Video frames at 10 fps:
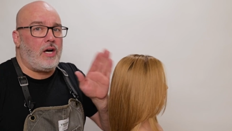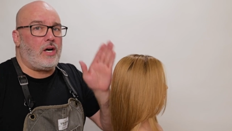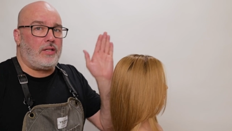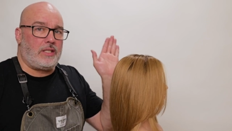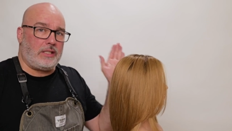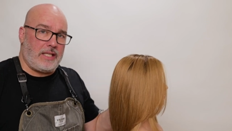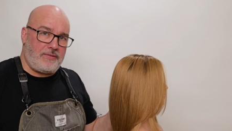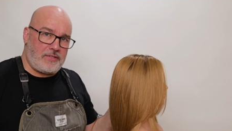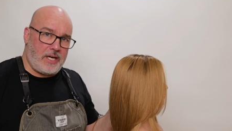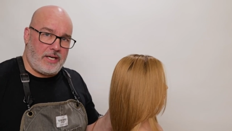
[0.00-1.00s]
on the
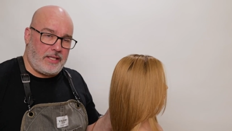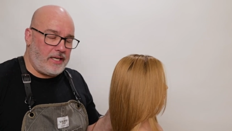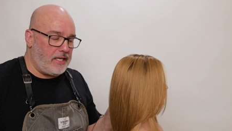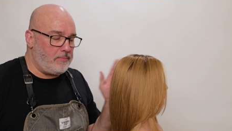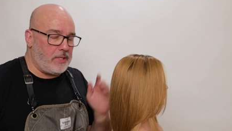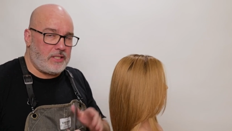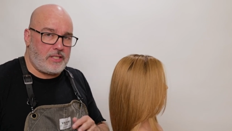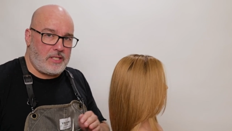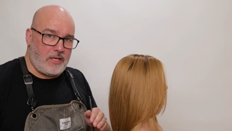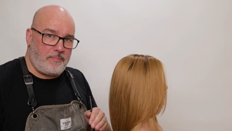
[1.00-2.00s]
left side of the head, but
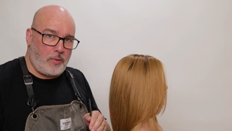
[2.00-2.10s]
instead of